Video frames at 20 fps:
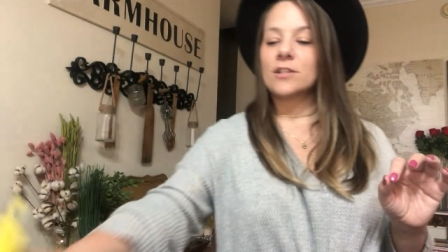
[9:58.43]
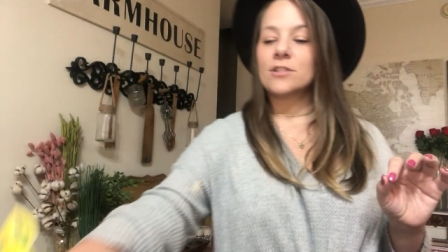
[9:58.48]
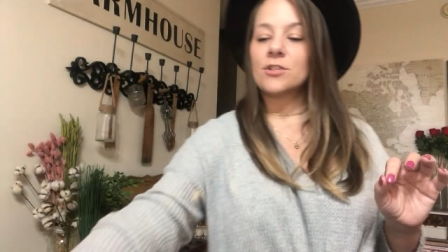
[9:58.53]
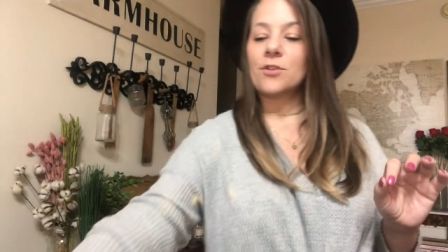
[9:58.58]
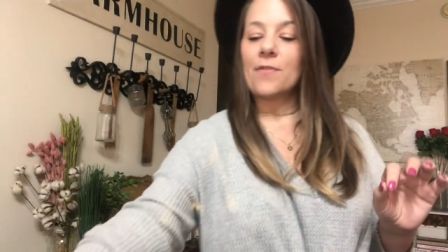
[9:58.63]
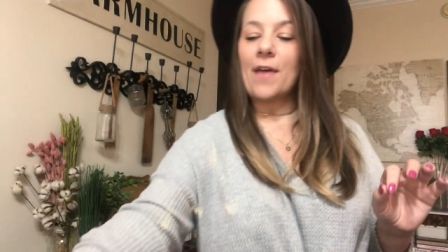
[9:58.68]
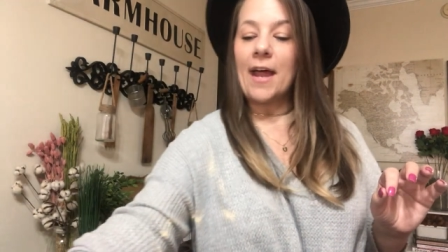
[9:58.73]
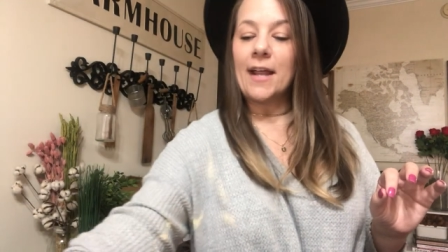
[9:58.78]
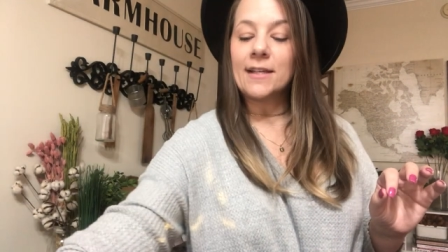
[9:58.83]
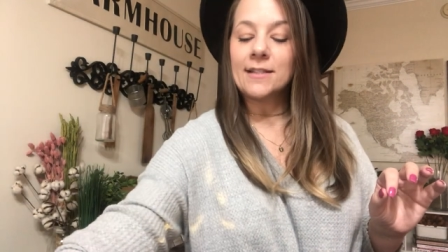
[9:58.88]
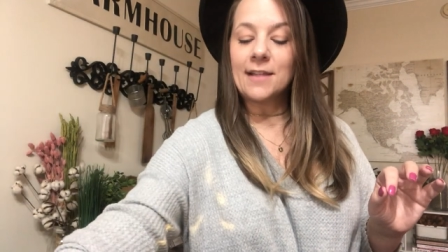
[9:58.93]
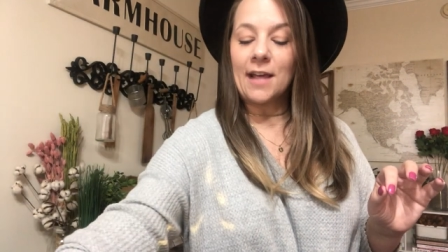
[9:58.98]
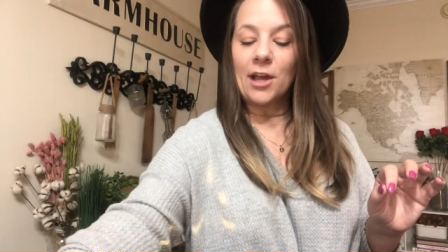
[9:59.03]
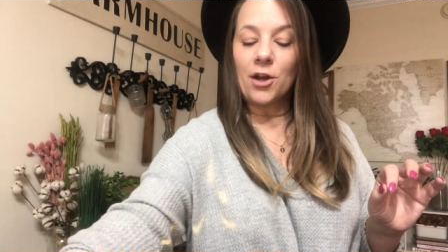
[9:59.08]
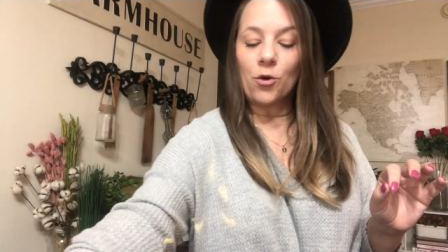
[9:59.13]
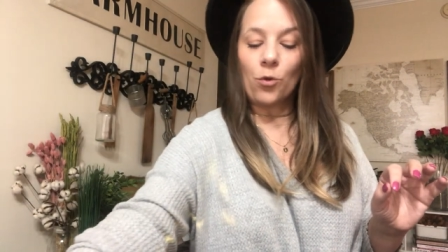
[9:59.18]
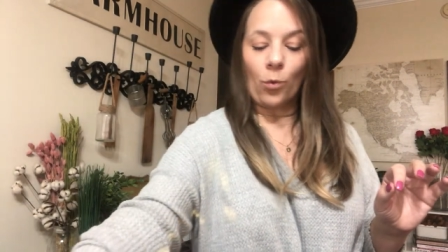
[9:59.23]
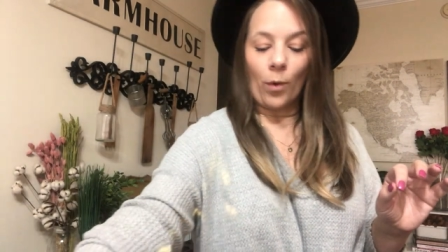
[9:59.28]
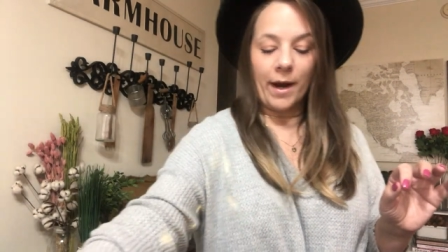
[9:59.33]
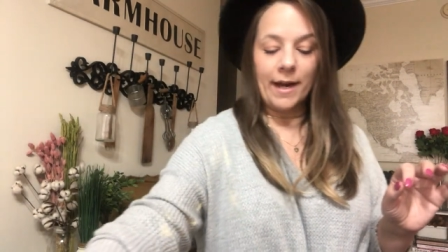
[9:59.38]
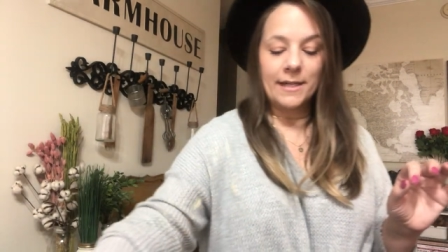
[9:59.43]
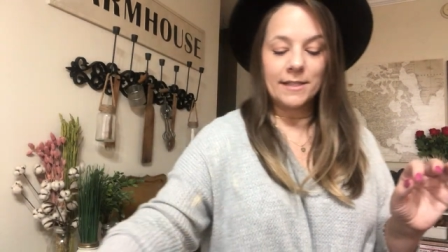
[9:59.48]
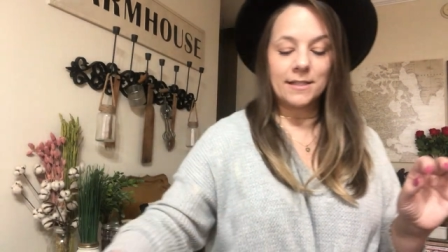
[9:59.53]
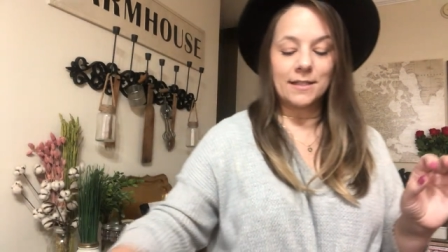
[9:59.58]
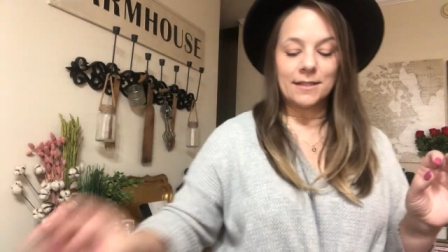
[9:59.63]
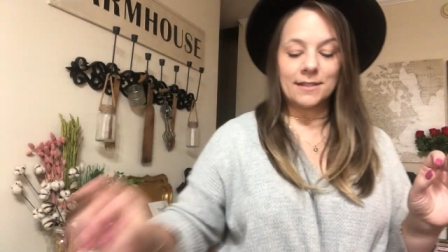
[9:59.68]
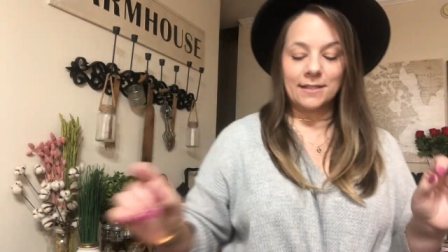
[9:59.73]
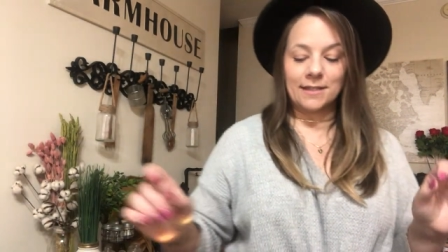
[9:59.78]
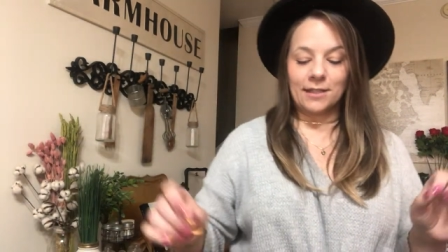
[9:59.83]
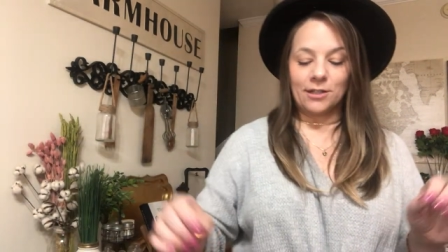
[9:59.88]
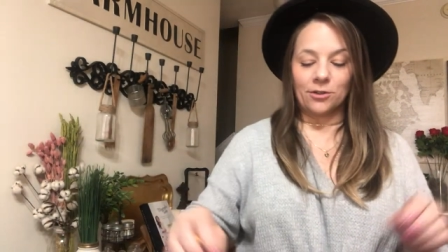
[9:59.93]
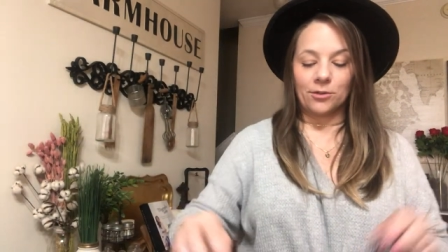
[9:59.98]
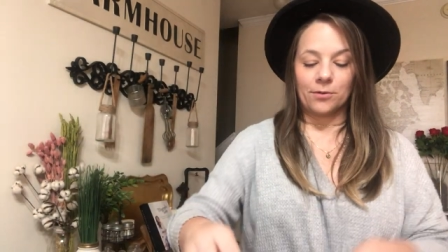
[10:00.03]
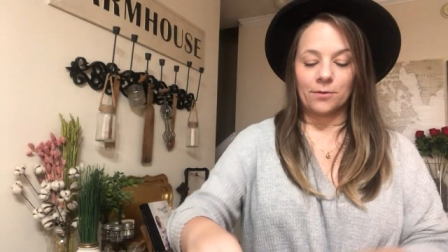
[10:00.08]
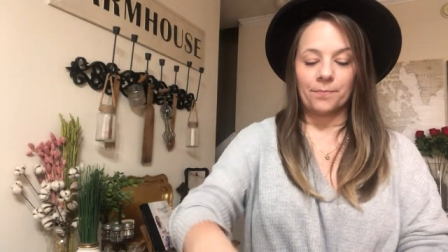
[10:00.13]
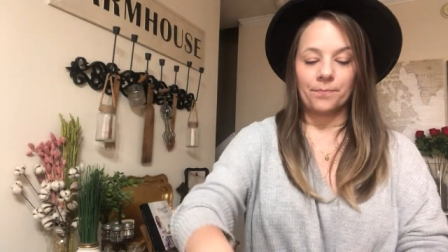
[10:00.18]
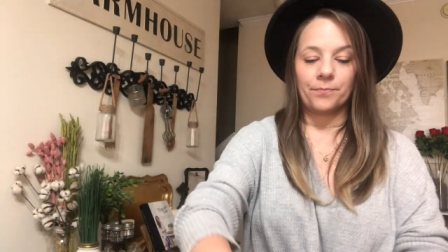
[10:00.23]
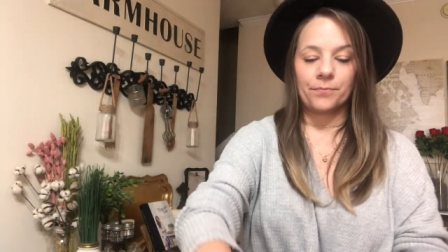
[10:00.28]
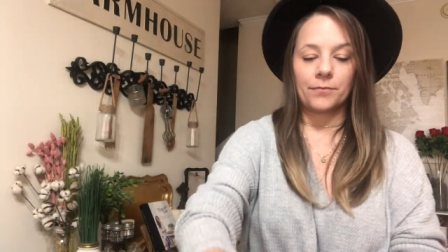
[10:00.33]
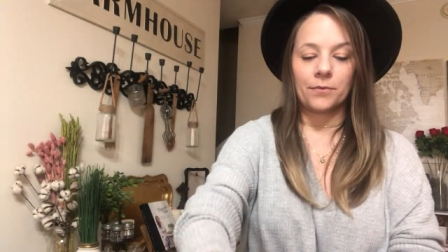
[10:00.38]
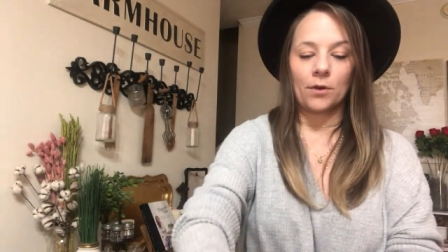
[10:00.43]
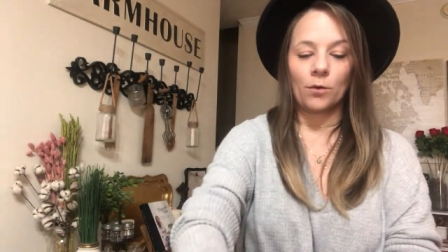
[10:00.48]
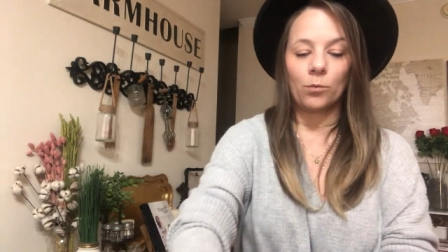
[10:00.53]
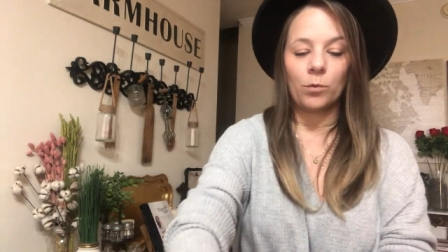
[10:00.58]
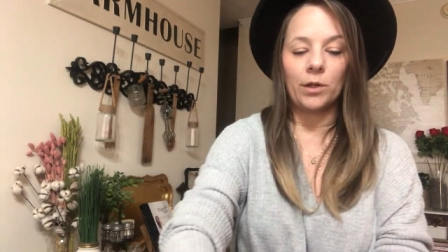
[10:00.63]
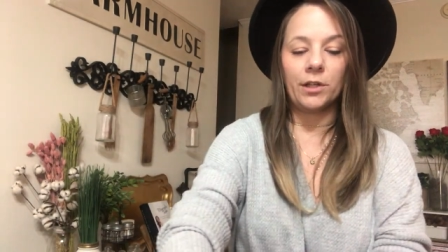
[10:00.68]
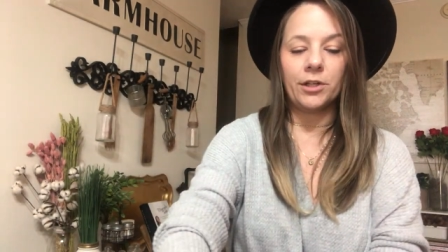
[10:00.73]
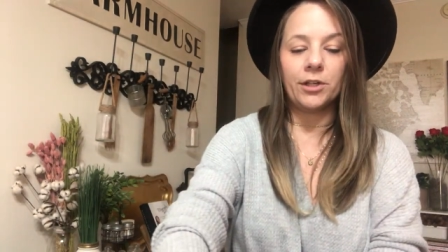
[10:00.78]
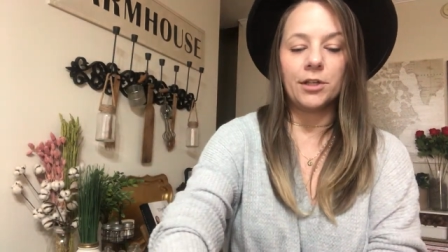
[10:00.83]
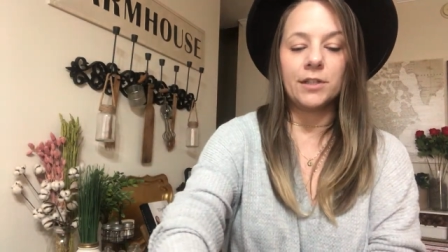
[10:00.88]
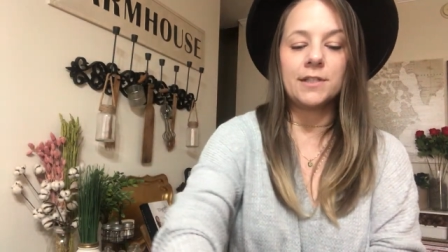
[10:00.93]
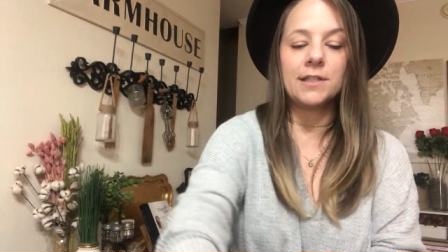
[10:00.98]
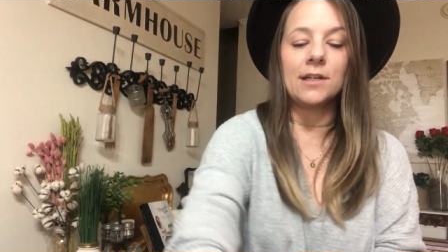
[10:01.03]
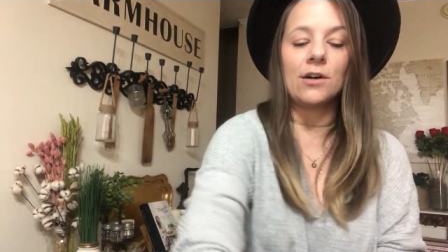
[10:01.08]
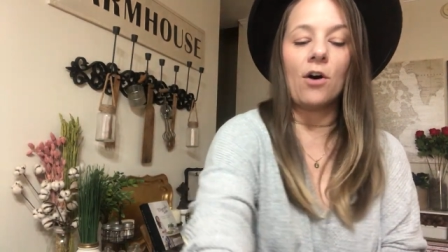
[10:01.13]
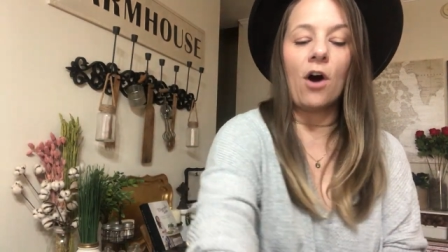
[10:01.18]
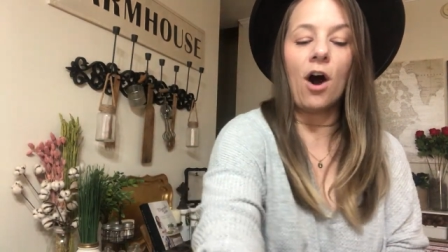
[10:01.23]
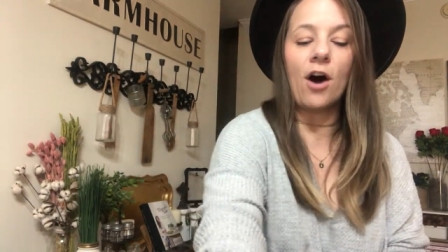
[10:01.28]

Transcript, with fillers: So that is a great deal. Really good deal.